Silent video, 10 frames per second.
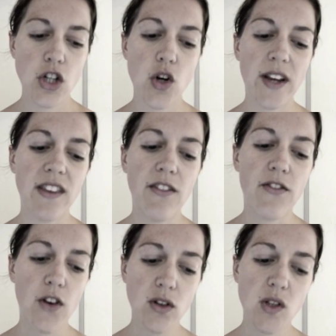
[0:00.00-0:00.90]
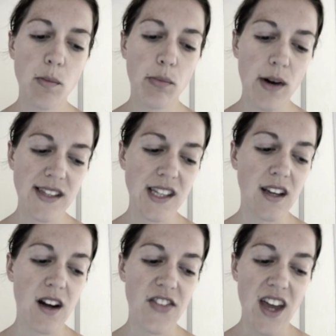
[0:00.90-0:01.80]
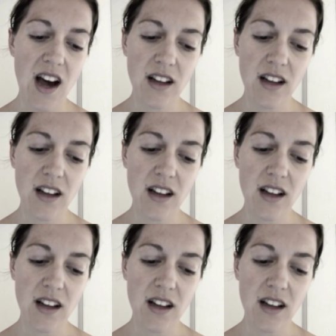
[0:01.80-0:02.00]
during the first pressing of the